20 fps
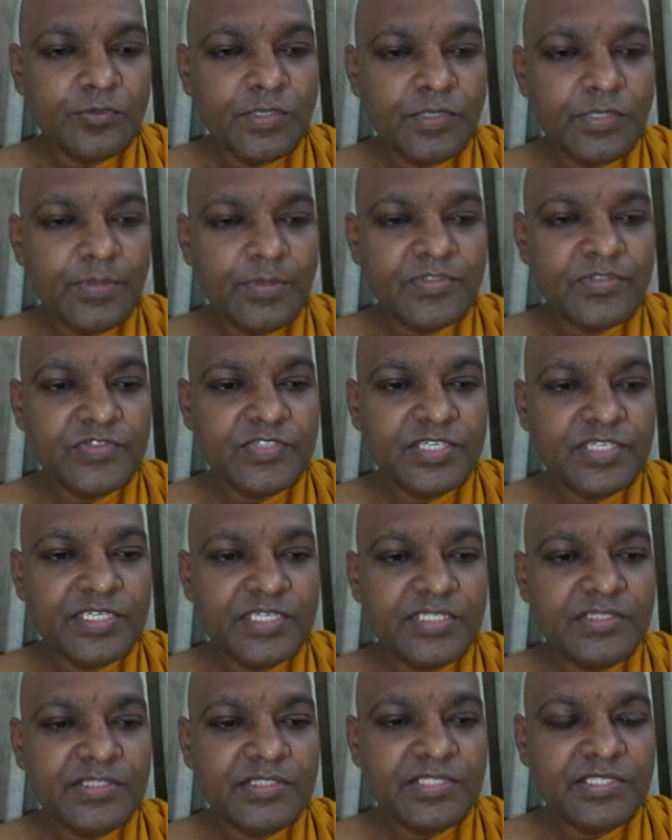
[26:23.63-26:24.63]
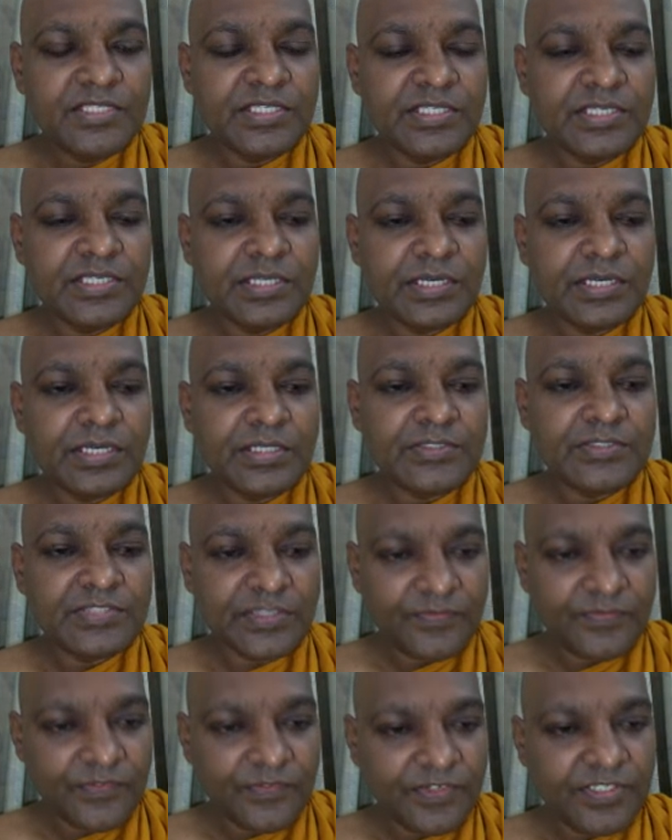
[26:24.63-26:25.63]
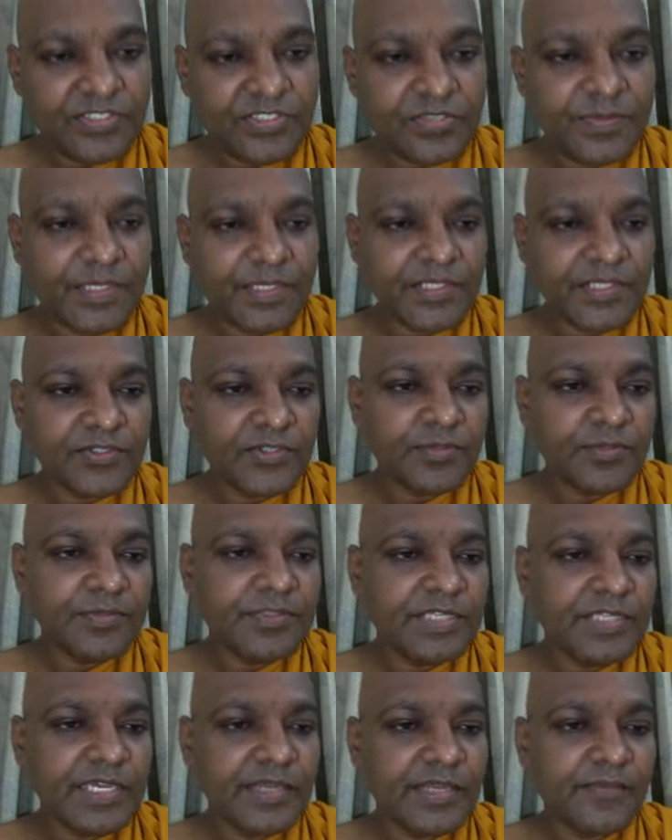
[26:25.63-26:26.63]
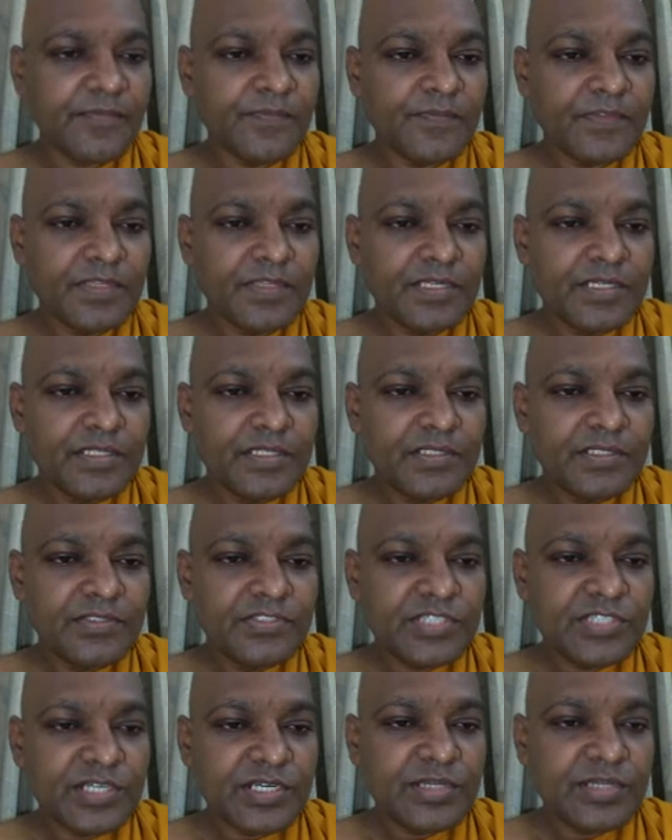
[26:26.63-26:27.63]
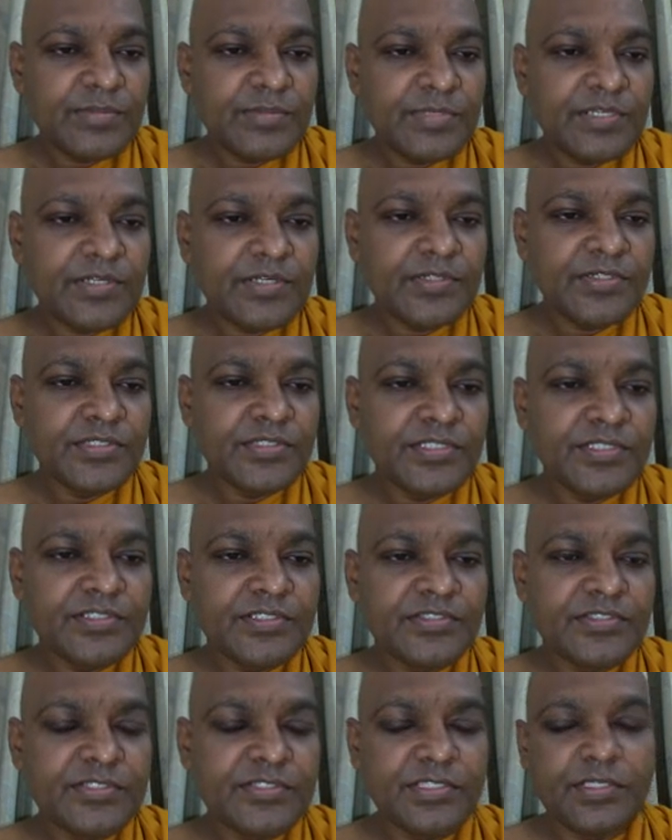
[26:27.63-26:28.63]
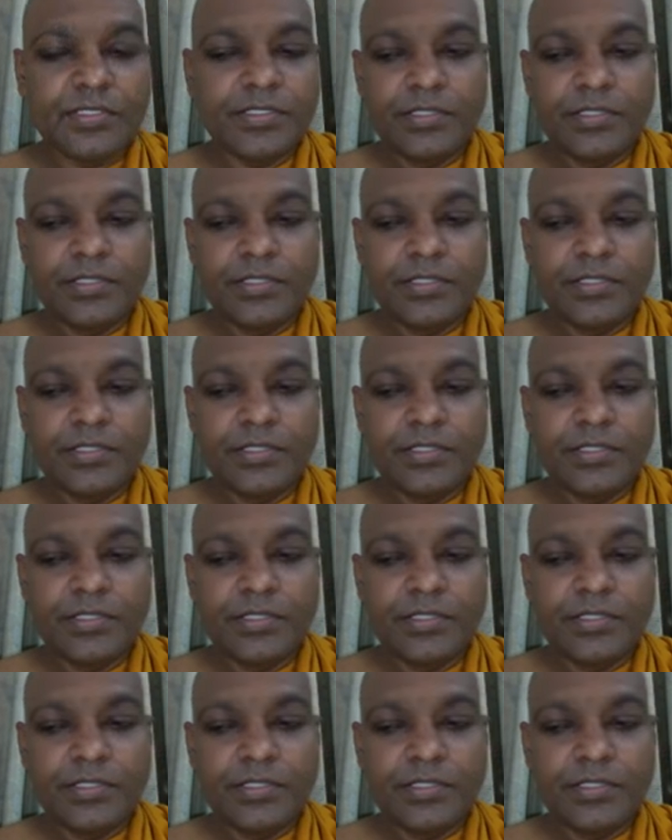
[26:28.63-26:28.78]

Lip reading: seeing the suffering spectrum there. Jara Marana is the